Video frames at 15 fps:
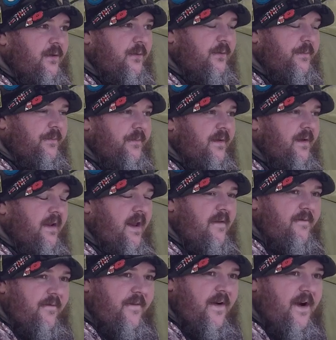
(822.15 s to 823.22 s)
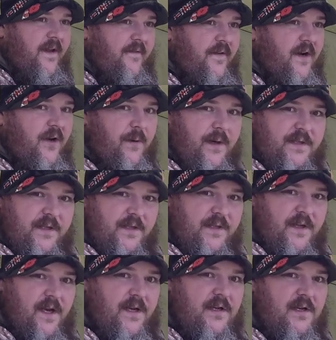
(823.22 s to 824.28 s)
know, in very, very quick
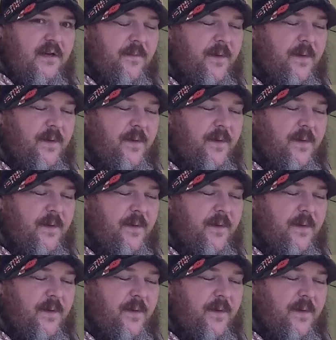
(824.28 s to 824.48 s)
succession.